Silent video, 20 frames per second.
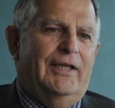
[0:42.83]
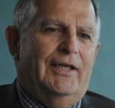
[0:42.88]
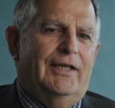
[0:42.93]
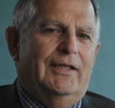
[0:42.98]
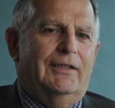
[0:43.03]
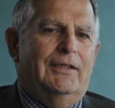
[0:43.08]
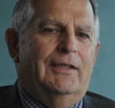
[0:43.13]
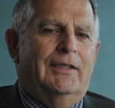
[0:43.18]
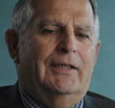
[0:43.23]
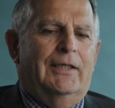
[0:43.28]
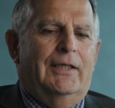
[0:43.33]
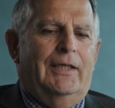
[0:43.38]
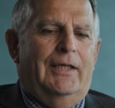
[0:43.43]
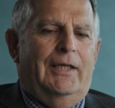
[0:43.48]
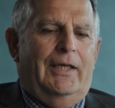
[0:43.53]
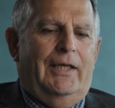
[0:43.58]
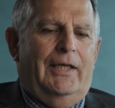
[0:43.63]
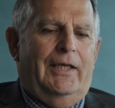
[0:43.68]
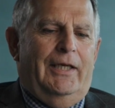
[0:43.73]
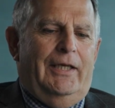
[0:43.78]
had
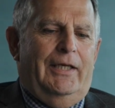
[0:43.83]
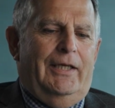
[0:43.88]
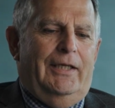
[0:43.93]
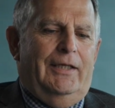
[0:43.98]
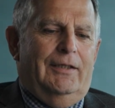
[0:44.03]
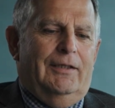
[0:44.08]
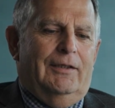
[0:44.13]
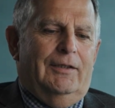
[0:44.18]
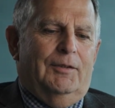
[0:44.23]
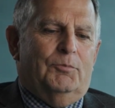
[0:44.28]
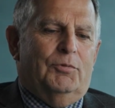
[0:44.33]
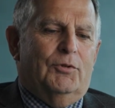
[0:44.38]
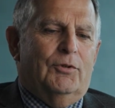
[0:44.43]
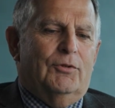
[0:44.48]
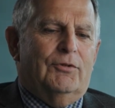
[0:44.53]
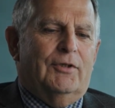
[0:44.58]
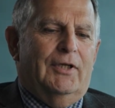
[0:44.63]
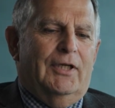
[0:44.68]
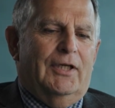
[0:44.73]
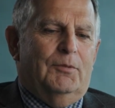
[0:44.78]
a
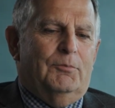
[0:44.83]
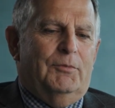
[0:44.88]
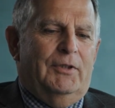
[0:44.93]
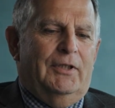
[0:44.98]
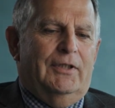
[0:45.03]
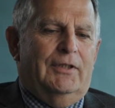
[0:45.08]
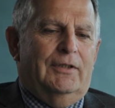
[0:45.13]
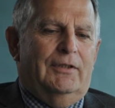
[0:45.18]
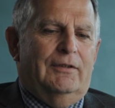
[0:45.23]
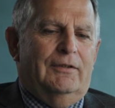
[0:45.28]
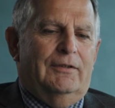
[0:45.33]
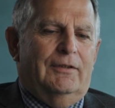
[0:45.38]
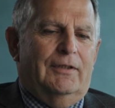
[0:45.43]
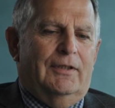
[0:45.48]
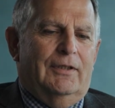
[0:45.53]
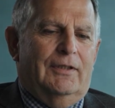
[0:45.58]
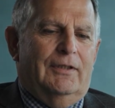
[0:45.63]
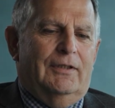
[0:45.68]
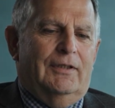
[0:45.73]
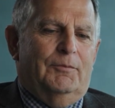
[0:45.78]
program in
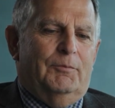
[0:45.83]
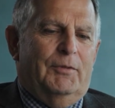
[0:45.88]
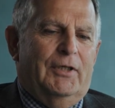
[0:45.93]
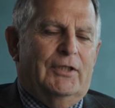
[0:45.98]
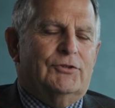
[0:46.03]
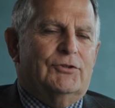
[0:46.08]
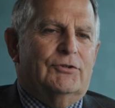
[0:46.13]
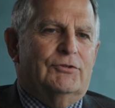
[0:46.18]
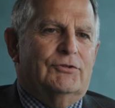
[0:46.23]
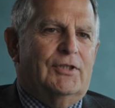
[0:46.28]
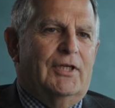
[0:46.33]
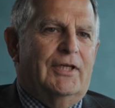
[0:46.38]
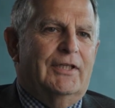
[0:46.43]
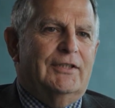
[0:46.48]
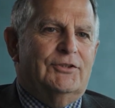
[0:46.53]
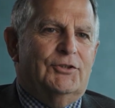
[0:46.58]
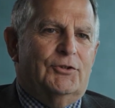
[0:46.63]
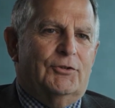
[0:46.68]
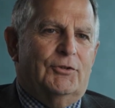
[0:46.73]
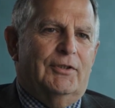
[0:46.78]
Bachelor of
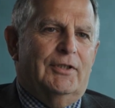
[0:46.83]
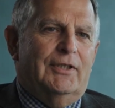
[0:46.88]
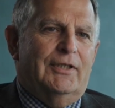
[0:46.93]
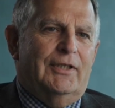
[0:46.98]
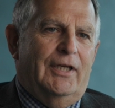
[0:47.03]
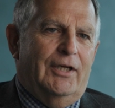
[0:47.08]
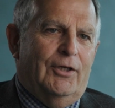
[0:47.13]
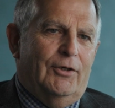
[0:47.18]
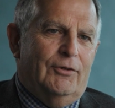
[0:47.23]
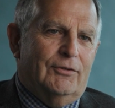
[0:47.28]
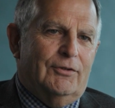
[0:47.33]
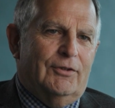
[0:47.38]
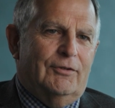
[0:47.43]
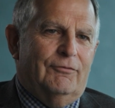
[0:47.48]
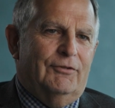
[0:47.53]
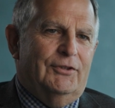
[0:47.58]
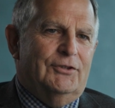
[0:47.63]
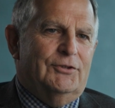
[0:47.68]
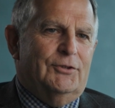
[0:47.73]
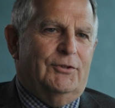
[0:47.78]
Science degree in
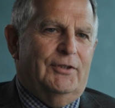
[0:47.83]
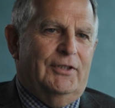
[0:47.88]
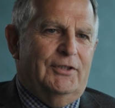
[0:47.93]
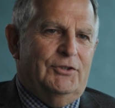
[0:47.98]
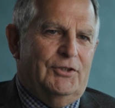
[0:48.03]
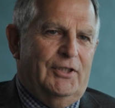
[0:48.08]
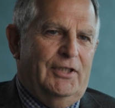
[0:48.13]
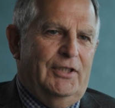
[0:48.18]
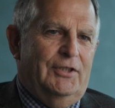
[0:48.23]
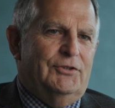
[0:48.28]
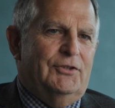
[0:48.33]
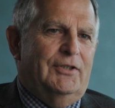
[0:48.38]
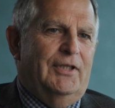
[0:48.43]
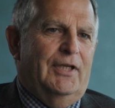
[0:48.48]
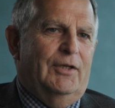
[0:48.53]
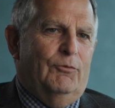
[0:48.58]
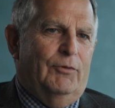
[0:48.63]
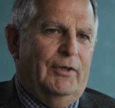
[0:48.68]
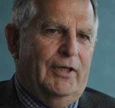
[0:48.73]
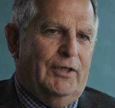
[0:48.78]
health, physical education,
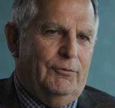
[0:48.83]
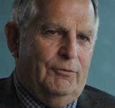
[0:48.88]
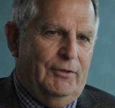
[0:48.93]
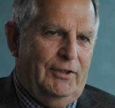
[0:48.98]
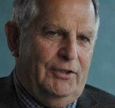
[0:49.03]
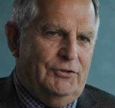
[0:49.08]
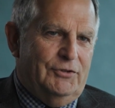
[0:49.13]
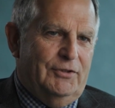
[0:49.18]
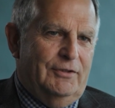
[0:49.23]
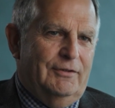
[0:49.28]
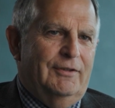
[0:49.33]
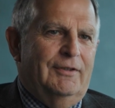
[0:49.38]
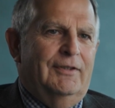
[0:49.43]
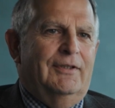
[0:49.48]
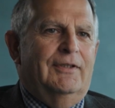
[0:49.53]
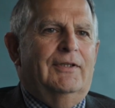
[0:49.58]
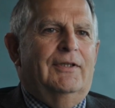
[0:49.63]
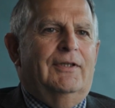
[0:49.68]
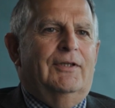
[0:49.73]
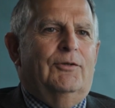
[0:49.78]
and recreation
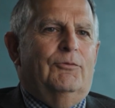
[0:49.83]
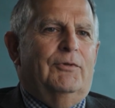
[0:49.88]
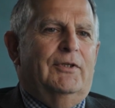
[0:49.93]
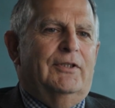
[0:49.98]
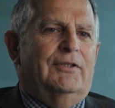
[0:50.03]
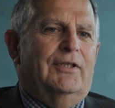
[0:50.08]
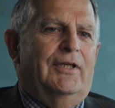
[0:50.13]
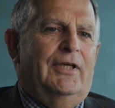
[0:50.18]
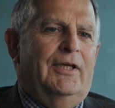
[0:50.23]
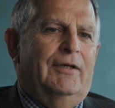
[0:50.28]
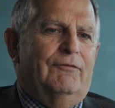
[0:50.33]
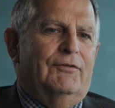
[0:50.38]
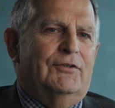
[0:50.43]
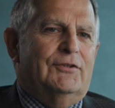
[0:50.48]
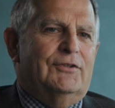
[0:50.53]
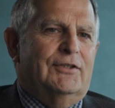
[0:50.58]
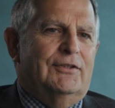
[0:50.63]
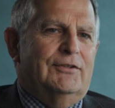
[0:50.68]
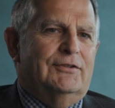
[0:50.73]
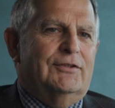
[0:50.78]
with the
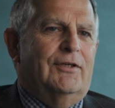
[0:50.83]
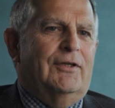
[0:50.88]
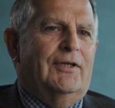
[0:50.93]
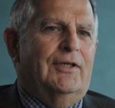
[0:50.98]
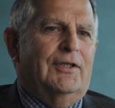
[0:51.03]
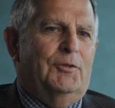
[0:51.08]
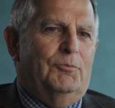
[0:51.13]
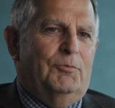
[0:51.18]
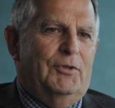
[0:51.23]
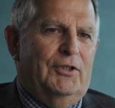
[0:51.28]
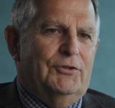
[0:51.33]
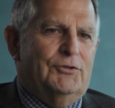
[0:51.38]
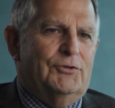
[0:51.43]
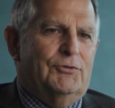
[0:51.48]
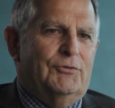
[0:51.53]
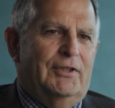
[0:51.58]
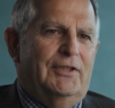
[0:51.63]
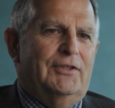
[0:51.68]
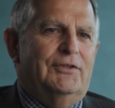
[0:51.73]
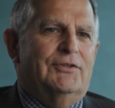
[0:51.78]
emphasis on
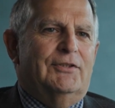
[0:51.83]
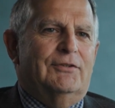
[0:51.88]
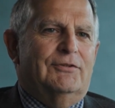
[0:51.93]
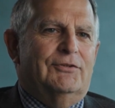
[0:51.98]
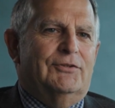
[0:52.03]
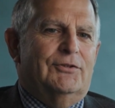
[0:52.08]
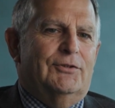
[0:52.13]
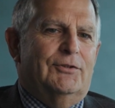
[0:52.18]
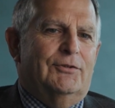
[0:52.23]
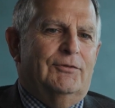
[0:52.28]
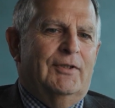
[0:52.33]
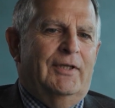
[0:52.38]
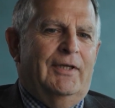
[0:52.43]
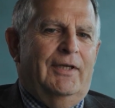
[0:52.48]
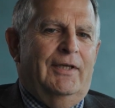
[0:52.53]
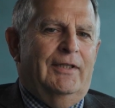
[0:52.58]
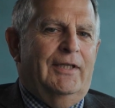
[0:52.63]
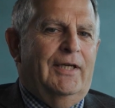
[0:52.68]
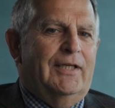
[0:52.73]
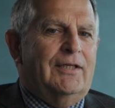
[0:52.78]
administration. So
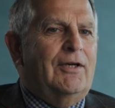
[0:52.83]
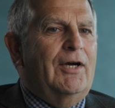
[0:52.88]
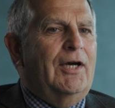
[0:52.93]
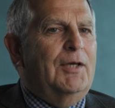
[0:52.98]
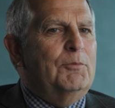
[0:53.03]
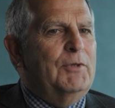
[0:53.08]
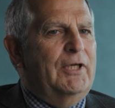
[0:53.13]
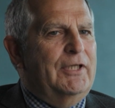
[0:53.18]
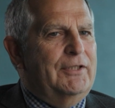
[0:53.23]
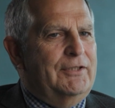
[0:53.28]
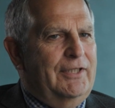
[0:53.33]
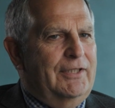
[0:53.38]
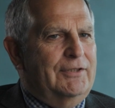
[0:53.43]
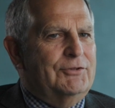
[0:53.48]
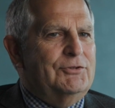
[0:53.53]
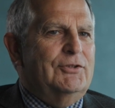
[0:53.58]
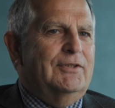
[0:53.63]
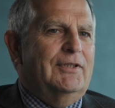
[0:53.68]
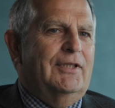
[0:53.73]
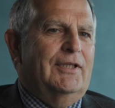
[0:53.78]
that caught my
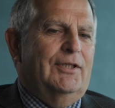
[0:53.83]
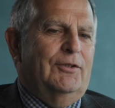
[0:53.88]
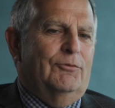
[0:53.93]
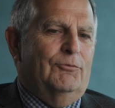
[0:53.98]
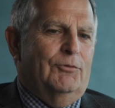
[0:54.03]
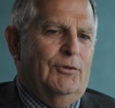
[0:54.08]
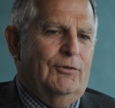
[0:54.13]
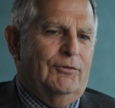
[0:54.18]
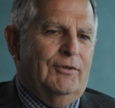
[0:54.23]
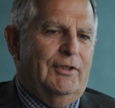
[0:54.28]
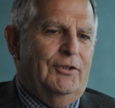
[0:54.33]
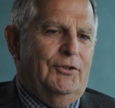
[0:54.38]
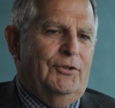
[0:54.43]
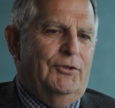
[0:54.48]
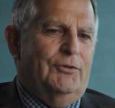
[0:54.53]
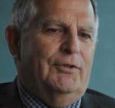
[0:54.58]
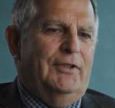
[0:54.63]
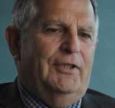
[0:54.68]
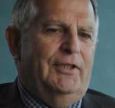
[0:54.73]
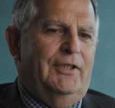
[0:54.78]
attention. I enrolled at
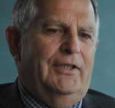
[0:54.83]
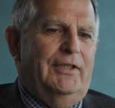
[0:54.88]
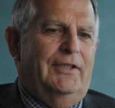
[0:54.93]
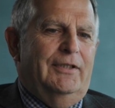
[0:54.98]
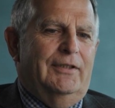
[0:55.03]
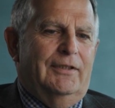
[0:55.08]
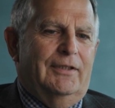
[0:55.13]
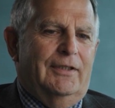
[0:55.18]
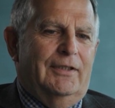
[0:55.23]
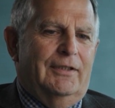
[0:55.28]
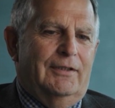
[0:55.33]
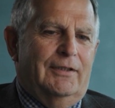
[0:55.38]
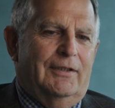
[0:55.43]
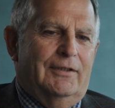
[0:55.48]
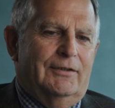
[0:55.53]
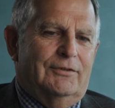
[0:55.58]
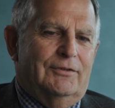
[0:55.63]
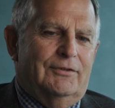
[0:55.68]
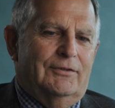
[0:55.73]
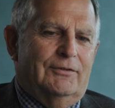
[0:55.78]
UND and
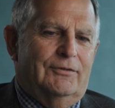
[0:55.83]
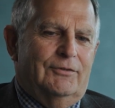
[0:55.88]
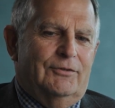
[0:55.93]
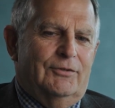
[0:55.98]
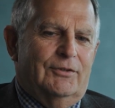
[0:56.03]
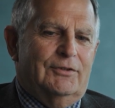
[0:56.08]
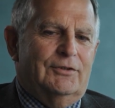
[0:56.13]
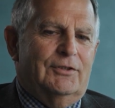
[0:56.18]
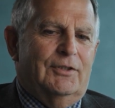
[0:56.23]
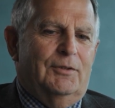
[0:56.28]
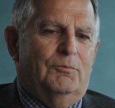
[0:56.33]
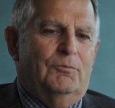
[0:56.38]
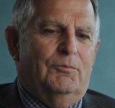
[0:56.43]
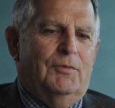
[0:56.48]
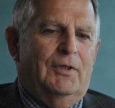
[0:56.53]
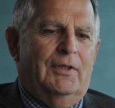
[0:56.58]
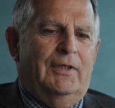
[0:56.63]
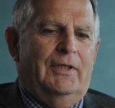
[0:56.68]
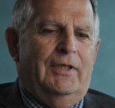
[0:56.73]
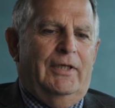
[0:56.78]
I took
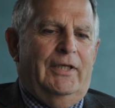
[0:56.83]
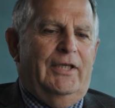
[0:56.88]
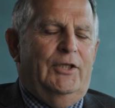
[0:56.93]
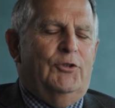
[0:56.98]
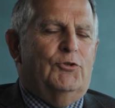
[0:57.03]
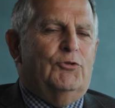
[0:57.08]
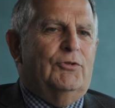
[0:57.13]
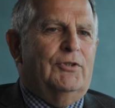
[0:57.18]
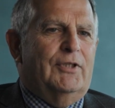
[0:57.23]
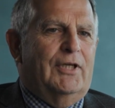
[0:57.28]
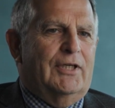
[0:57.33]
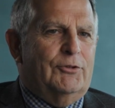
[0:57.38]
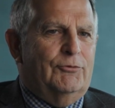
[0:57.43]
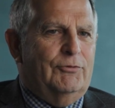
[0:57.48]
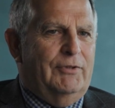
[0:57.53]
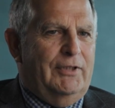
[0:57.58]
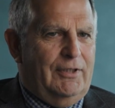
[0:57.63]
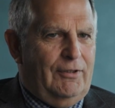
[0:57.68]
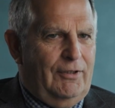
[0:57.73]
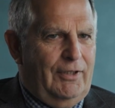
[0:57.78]
some
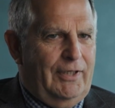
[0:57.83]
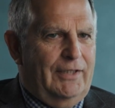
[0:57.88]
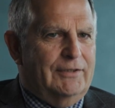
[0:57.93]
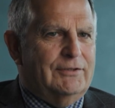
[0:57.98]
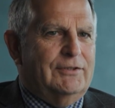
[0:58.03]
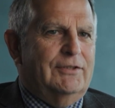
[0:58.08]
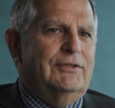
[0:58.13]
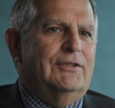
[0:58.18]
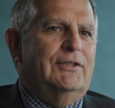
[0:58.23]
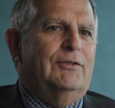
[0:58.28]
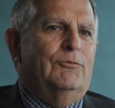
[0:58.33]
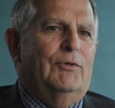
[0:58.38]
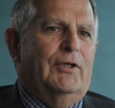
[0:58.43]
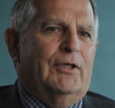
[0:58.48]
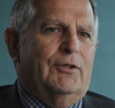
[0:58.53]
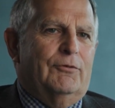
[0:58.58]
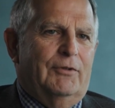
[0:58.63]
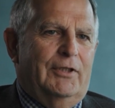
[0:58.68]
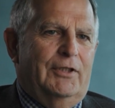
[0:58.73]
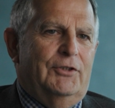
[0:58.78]
introductory classes in
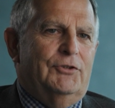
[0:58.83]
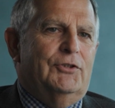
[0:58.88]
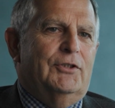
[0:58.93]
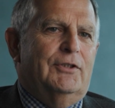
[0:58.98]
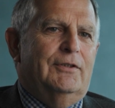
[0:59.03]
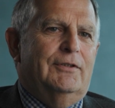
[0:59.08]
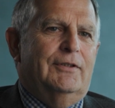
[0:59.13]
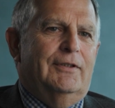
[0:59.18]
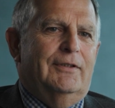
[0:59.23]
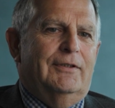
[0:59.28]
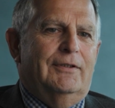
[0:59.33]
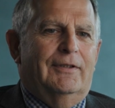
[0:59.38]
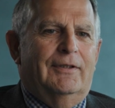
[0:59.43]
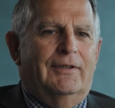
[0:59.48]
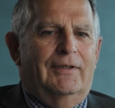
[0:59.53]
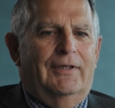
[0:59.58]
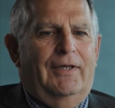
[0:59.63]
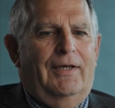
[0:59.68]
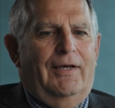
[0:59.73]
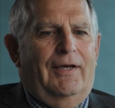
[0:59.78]
recreation, and
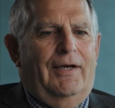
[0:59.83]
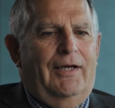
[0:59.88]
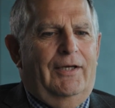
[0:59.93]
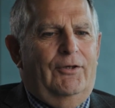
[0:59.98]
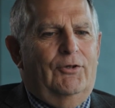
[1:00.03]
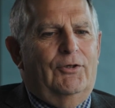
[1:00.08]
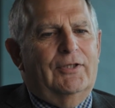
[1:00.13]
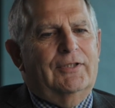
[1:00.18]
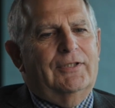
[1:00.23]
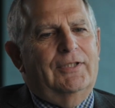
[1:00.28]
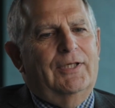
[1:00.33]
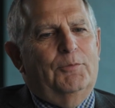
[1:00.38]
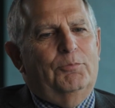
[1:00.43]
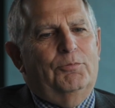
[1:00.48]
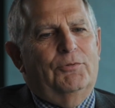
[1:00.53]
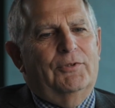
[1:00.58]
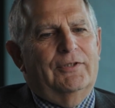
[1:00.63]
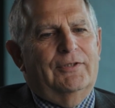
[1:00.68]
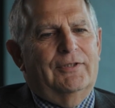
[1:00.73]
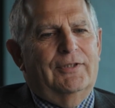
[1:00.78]
I hooked
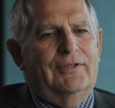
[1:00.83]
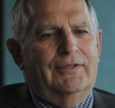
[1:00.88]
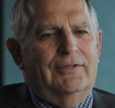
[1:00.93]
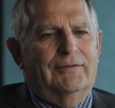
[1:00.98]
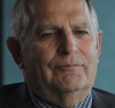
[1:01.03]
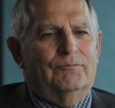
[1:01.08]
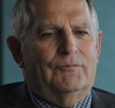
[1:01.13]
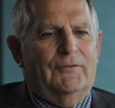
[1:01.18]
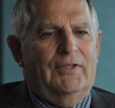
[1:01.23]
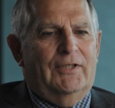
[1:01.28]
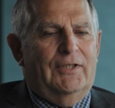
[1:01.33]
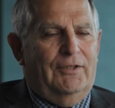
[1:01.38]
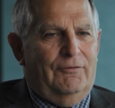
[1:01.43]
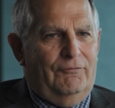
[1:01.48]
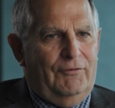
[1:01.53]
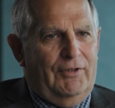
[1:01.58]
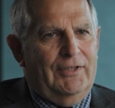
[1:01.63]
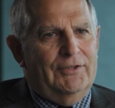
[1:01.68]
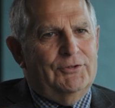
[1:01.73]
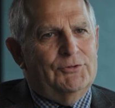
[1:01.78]
up with an
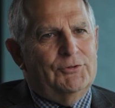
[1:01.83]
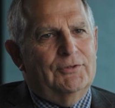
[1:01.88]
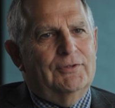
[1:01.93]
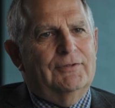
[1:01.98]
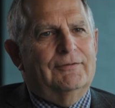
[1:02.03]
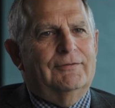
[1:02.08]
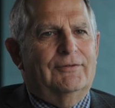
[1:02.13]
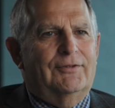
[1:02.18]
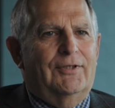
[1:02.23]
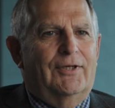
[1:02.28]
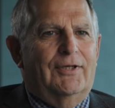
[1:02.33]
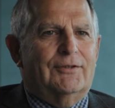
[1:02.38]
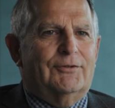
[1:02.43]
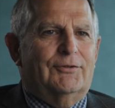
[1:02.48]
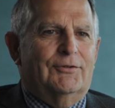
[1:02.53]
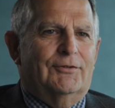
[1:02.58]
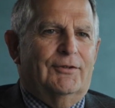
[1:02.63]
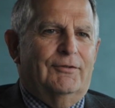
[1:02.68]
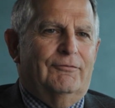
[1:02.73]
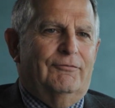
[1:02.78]
advisor,
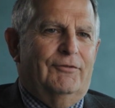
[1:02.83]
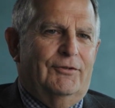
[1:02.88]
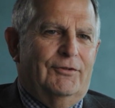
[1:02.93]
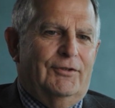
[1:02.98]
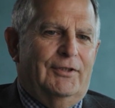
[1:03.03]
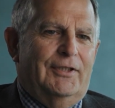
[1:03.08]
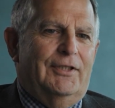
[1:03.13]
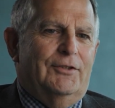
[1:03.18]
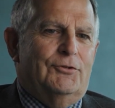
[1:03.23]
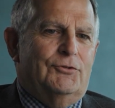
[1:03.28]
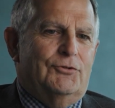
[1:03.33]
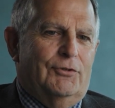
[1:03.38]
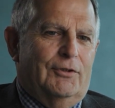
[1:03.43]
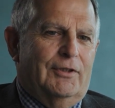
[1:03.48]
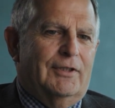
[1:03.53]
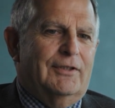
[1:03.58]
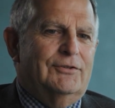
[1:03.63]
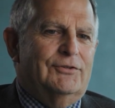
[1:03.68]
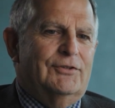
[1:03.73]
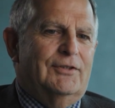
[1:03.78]
Dr. Lavernia
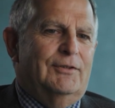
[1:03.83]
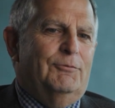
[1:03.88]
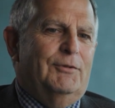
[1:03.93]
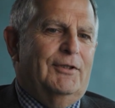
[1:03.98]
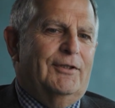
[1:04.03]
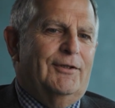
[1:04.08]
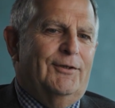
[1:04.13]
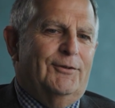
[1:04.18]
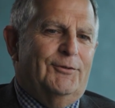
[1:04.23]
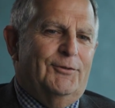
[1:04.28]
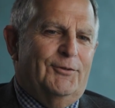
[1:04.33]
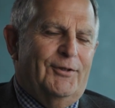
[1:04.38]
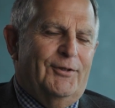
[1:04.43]
Jorgensen. We called her